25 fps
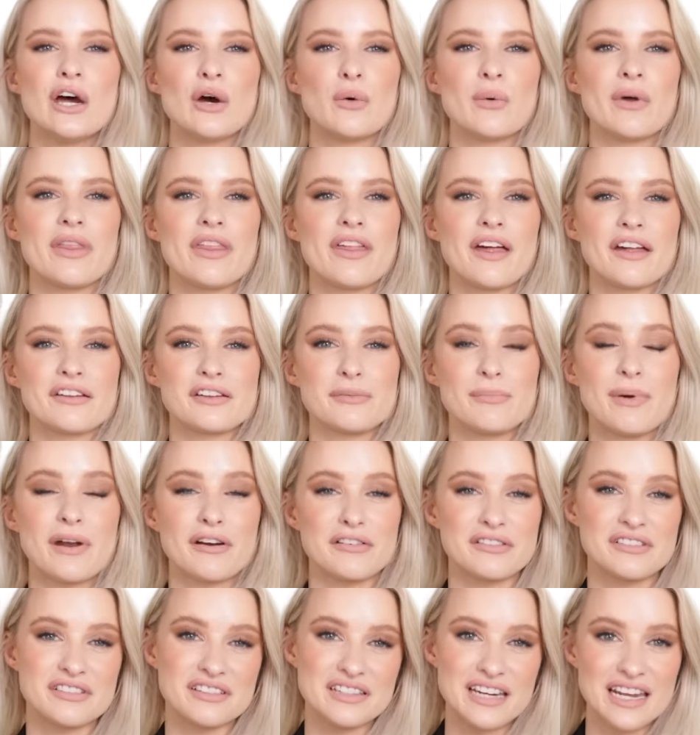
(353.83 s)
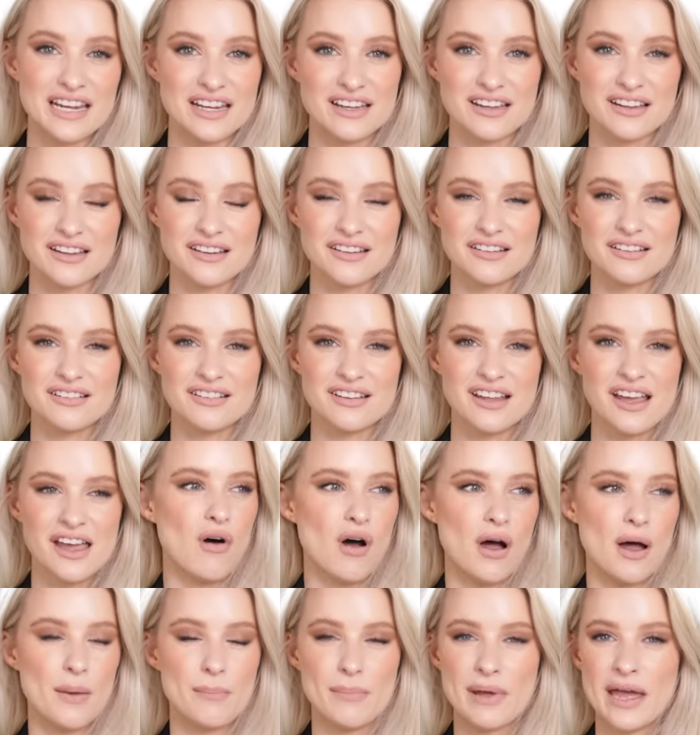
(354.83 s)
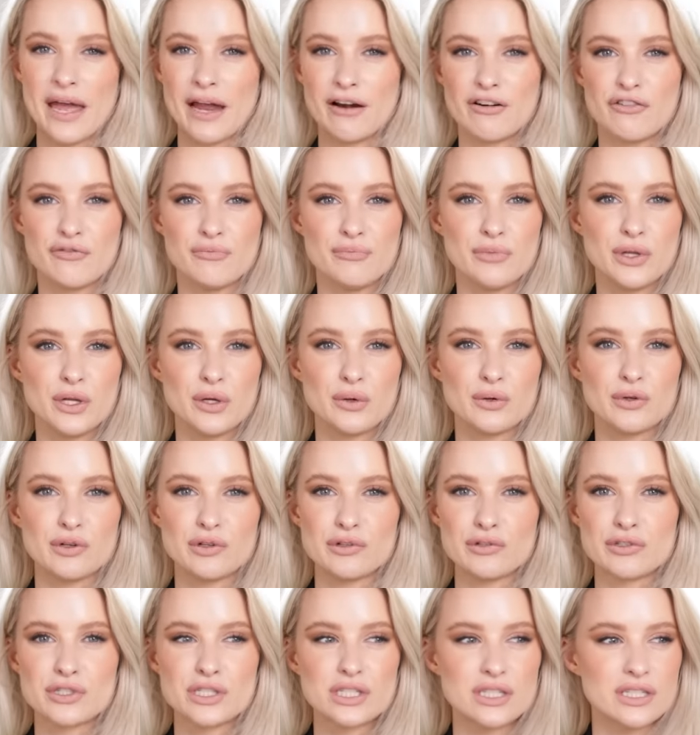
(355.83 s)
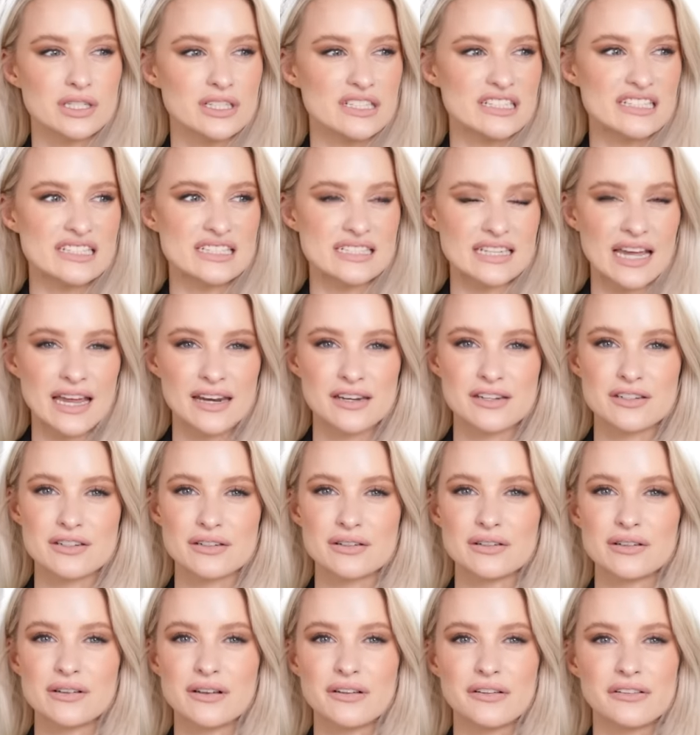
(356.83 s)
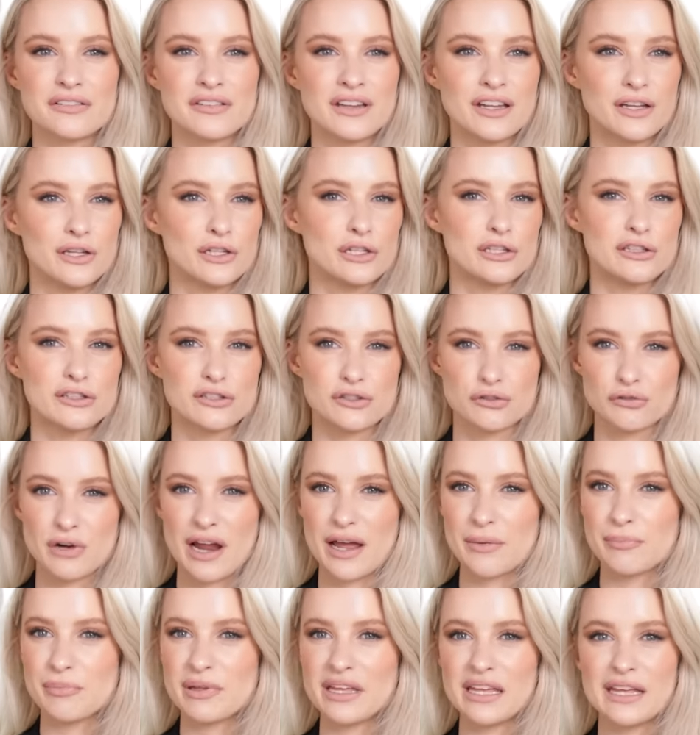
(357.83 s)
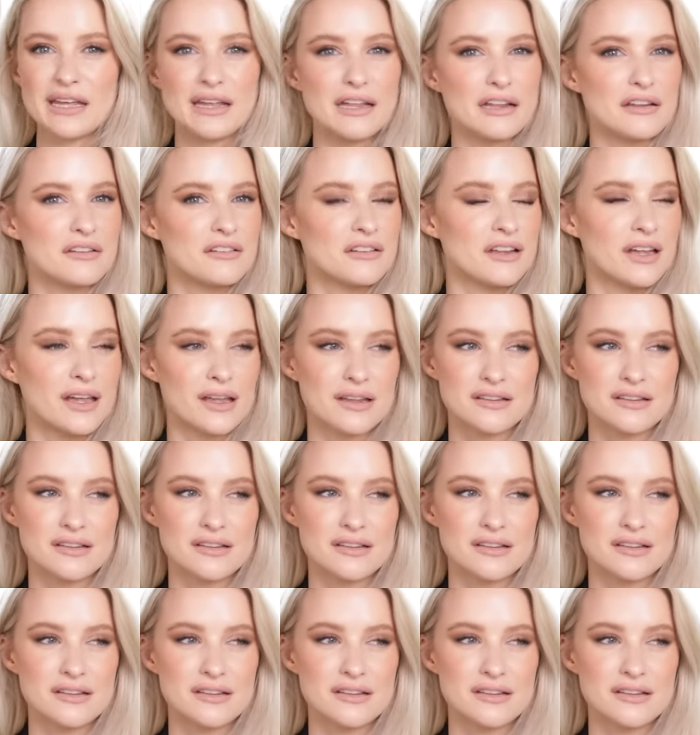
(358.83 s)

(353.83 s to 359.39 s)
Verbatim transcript: whether that's a pair of sneakers, a pair of mules, sandals, strappies,